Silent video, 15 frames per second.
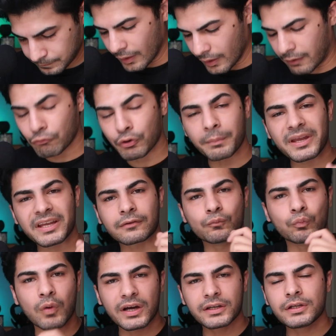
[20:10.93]
I'm going to make
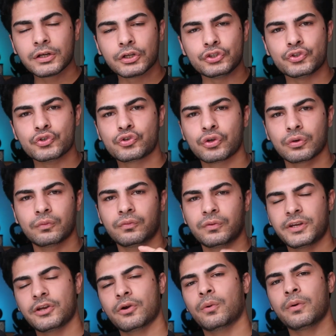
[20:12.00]
one YouTube
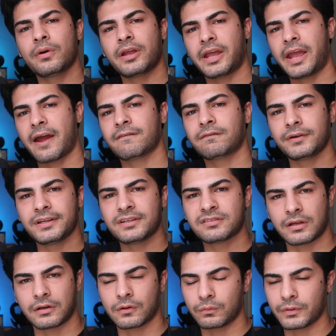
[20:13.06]
video every
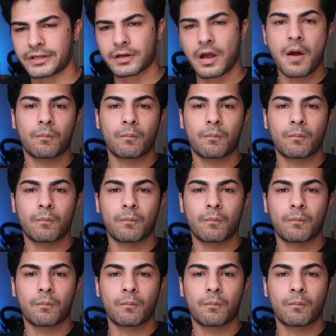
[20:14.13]
single week.